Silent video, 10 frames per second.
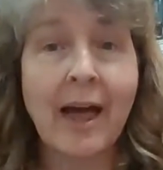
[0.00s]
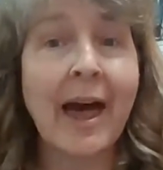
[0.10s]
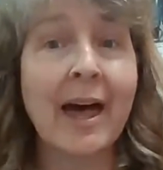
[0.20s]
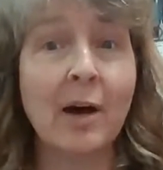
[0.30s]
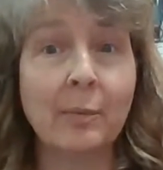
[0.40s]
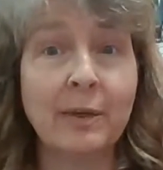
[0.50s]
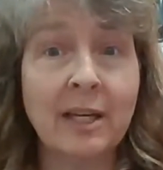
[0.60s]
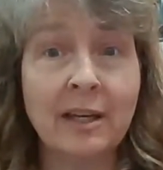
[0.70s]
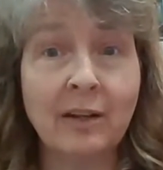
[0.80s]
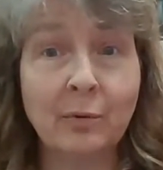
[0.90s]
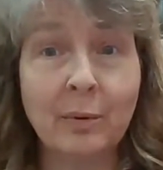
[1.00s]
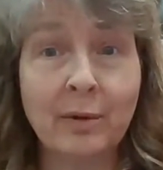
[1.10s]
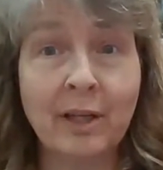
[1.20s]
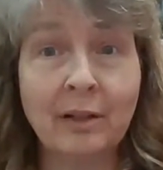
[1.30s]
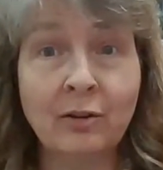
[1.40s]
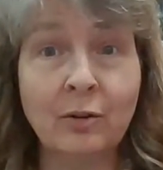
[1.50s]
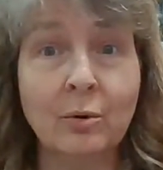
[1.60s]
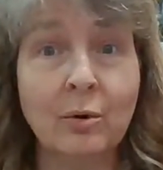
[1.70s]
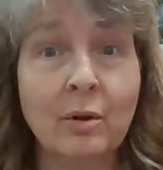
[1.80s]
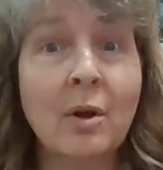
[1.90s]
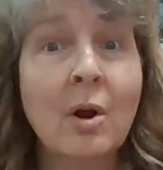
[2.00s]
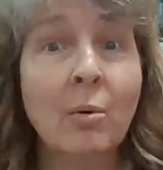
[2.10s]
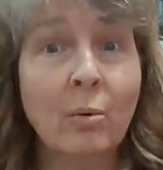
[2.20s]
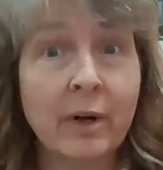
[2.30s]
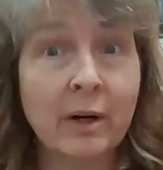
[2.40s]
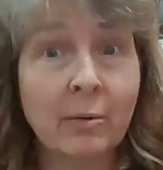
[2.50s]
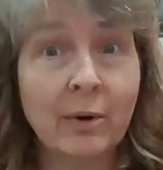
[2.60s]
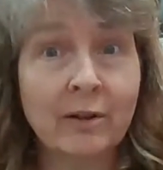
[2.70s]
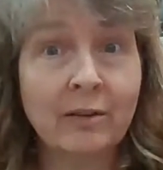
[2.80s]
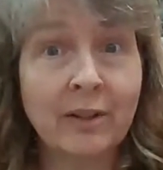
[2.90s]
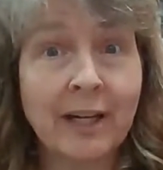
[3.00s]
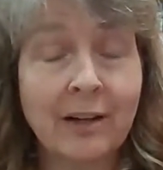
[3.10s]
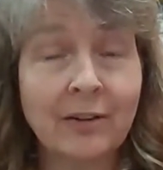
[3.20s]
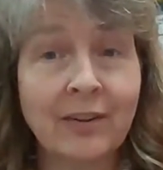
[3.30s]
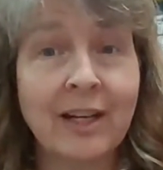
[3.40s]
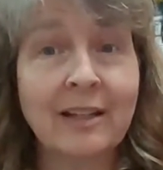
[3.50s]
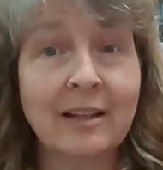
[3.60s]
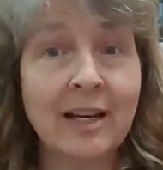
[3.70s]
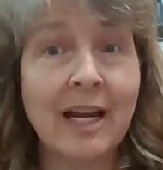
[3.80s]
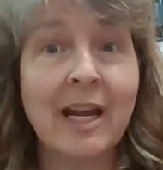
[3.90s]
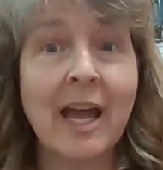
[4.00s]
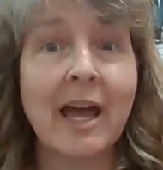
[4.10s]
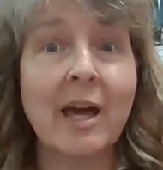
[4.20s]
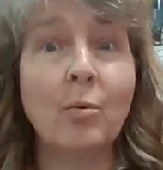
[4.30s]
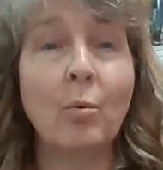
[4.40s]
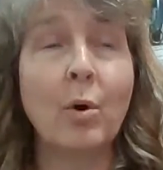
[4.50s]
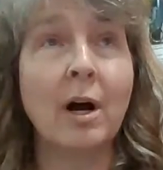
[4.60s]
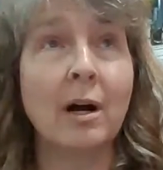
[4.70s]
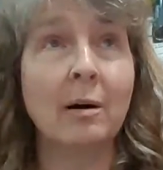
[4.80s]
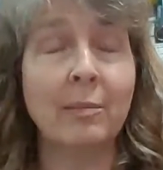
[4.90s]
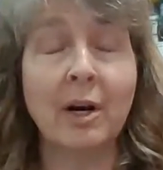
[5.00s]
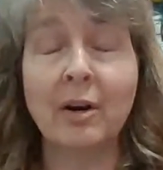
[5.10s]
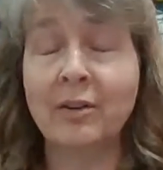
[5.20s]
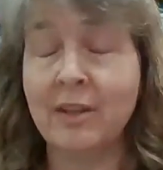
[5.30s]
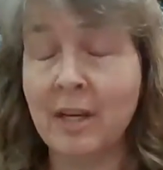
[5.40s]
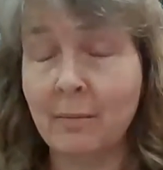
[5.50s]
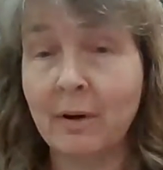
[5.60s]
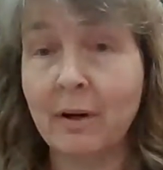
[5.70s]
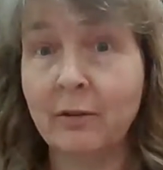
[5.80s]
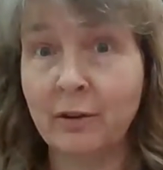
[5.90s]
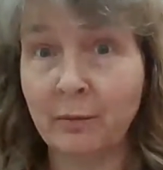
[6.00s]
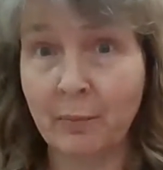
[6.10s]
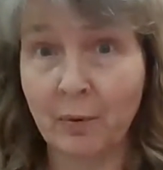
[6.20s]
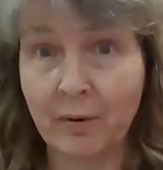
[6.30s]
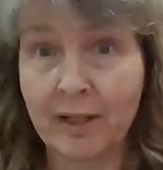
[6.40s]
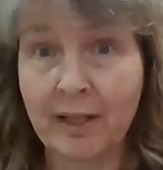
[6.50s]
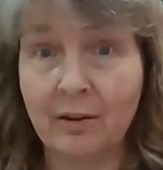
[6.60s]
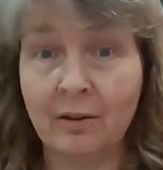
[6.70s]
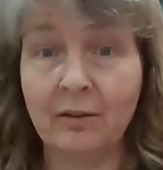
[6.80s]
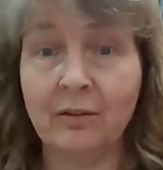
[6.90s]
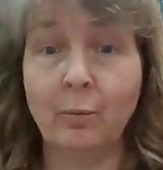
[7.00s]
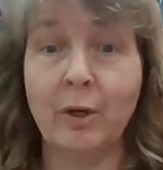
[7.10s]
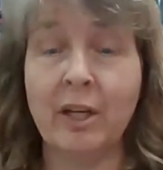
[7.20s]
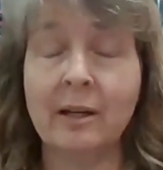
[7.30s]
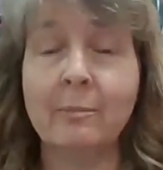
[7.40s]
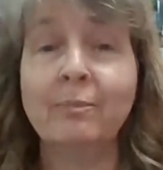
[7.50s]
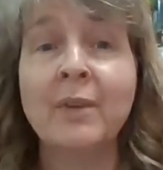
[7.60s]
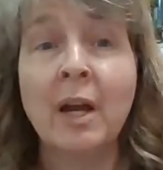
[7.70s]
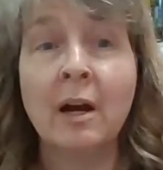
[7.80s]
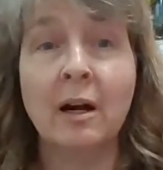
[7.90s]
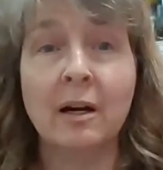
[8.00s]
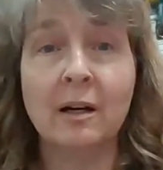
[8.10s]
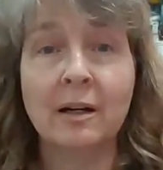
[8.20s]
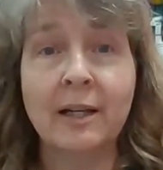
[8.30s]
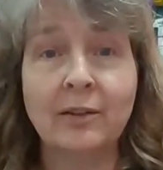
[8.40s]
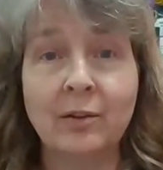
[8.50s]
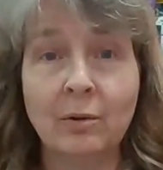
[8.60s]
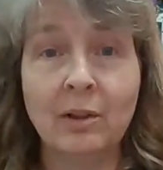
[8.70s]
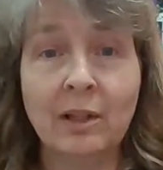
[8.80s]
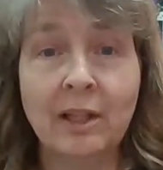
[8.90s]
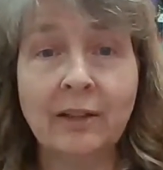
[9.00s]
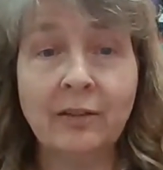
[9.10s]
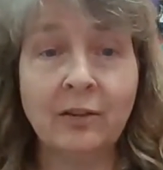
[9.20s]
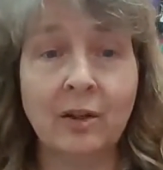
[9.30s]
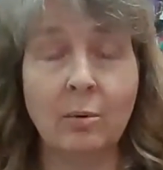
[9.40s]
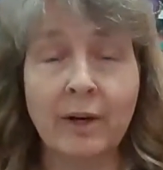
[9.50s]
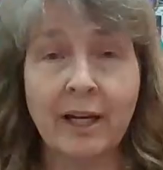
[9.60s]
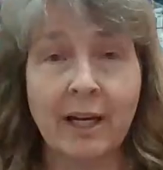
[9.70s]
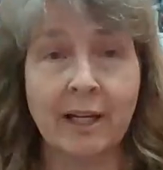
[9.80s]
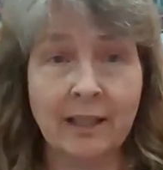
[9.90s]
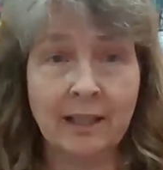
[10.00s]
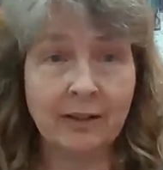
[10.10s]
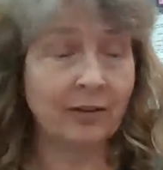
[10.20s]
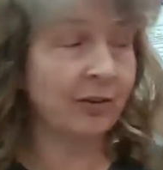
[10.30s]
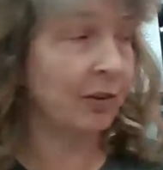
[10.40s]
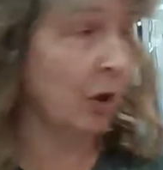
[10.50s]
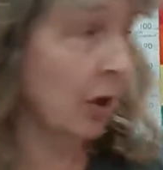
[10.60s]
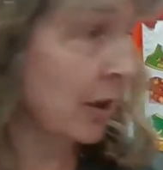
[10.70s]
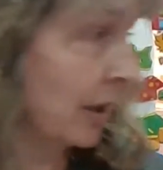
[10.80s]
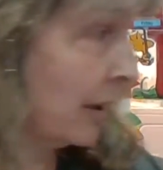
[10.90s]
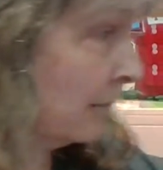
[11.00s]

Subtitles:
how many days we've been in school, what our weather's like outside today, and our theme of spring this week. All right, so let's go ahead and get started.